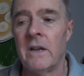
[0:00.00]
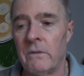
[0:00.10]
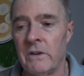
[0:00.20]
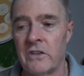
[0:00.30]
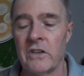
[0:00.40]

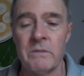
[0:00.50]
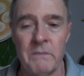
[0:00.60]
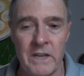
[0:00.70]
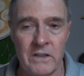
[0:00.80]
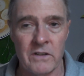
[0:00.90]
which just
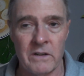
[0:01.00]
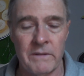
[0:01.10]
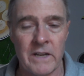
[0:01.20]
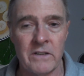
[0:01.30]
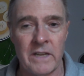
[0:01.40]
means that
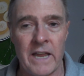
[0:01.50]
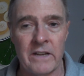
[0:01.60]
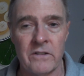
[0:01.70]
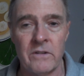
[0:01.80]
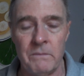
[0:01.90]
I've actually
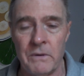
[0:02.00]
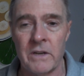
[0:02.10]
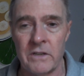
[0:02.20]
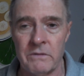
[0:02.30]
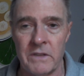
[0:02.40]
had 2
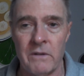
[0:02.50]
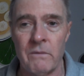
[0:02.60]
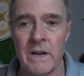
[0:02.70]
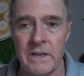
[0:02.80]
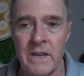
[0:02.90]
bookings within
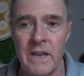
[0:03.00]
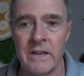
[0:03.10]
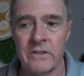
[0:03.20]
1 year.